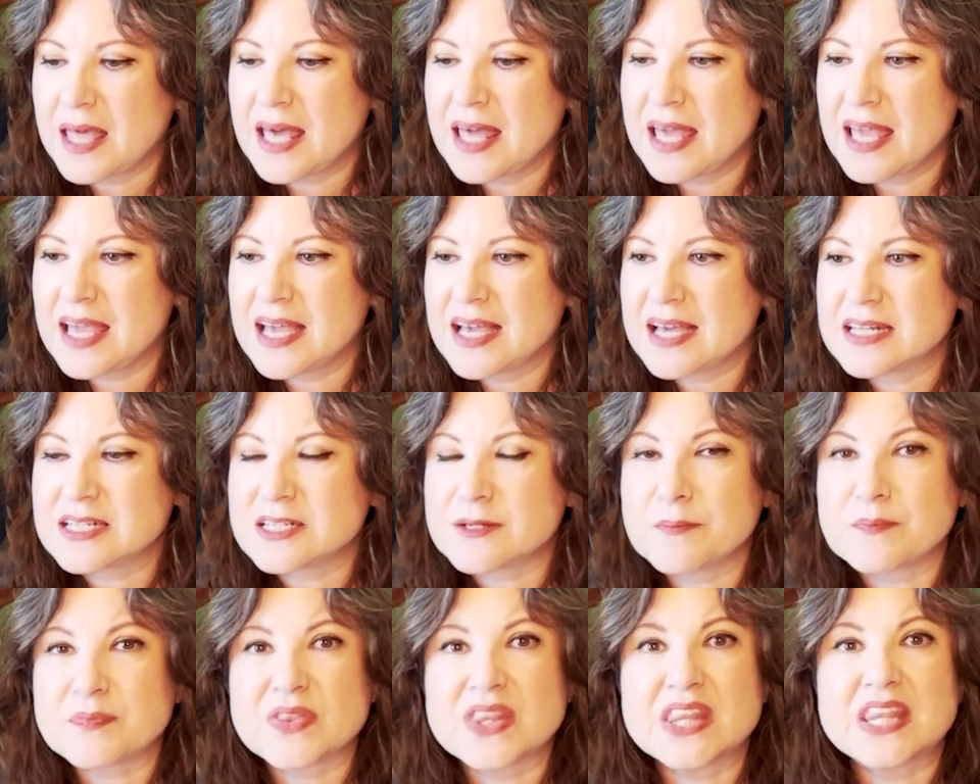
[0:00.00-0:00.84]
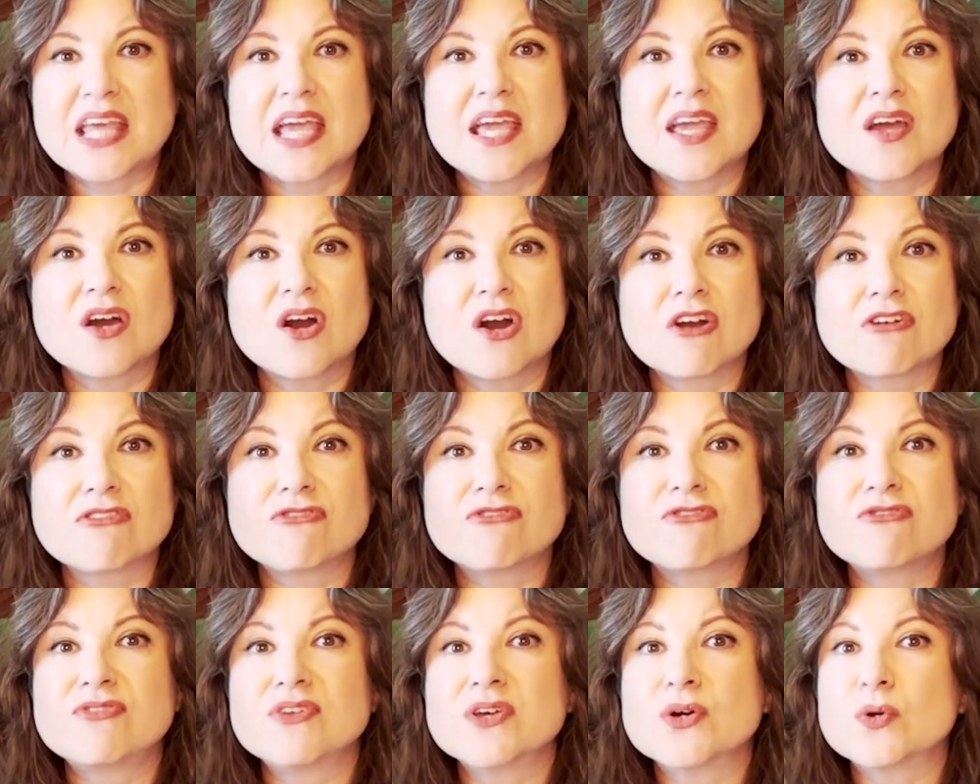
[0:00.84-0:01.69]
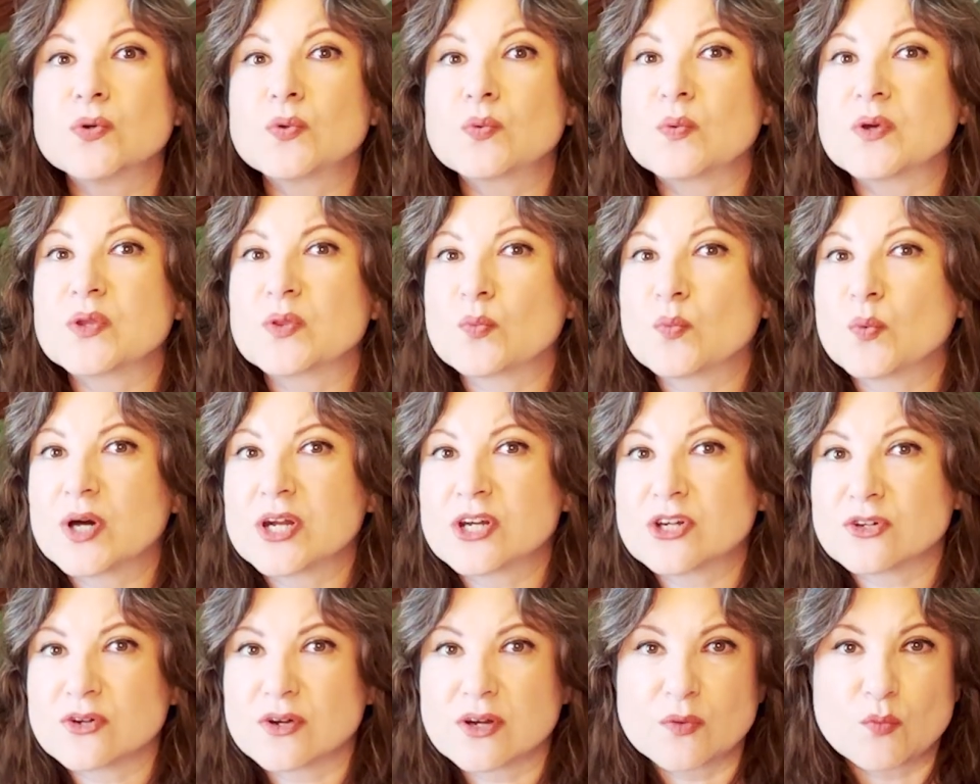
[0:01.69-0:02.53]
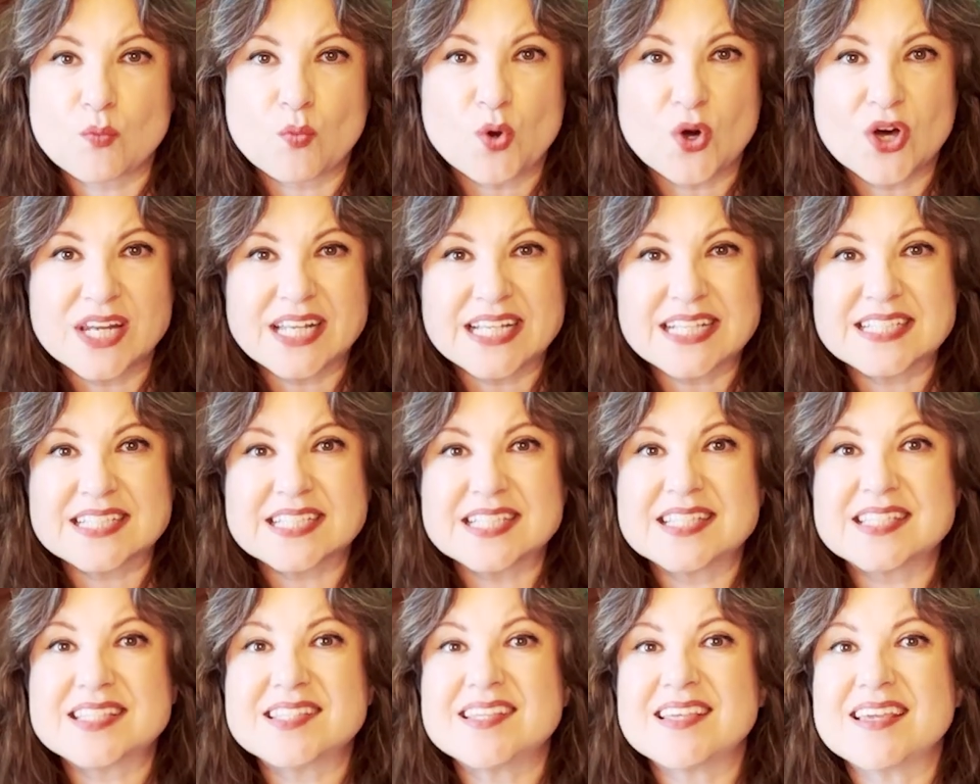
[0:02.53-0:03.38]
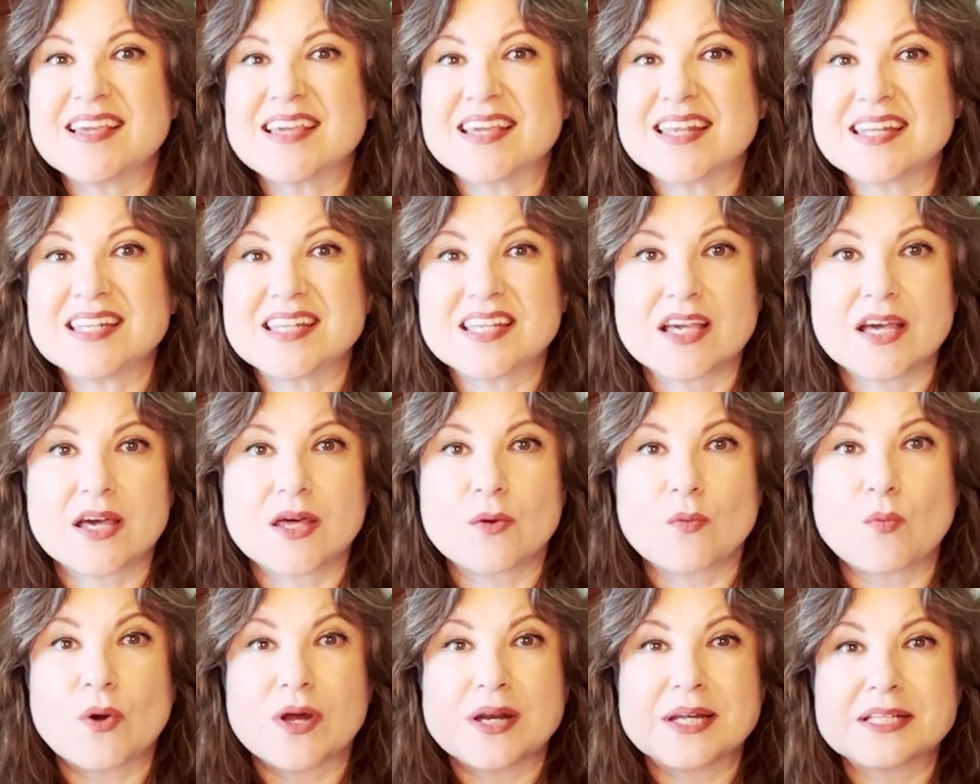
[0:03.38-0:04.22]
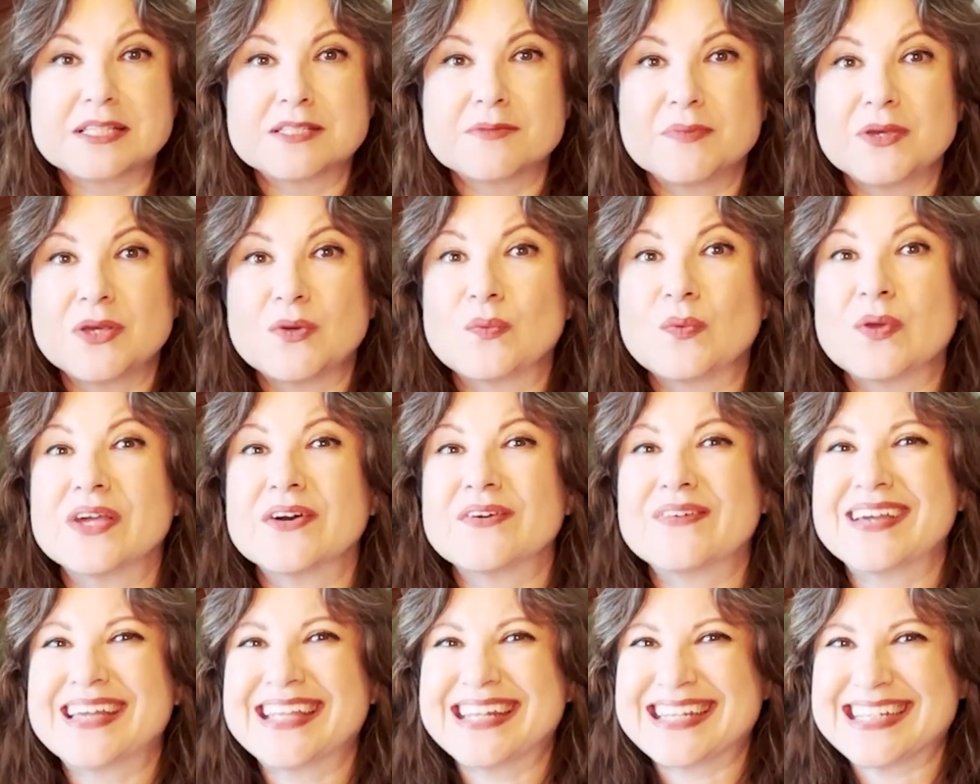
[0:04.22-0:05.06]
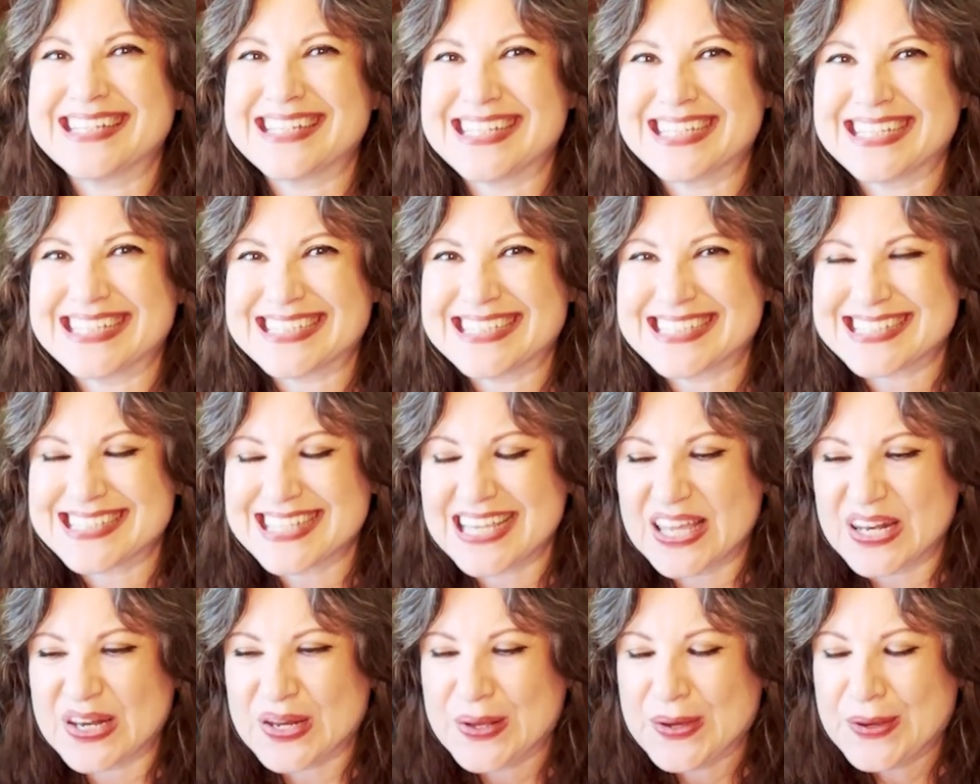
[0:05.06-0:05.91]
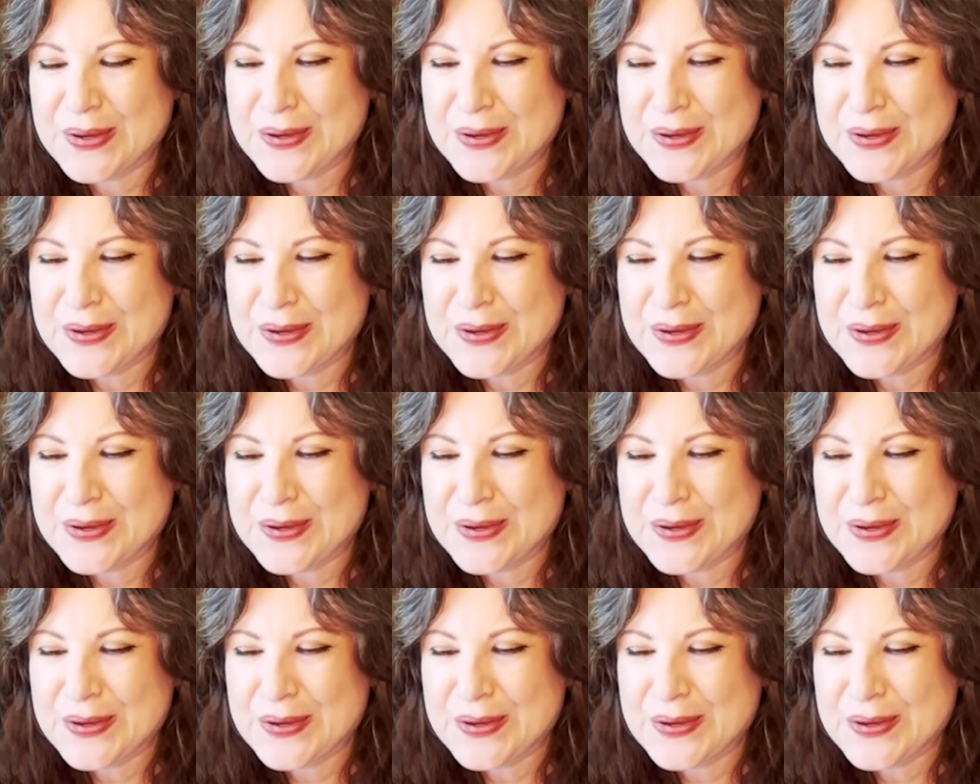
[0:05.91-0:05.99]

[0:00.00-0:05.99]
And they are filled with wonder and wanting to see India and wanting to meet real Indians. And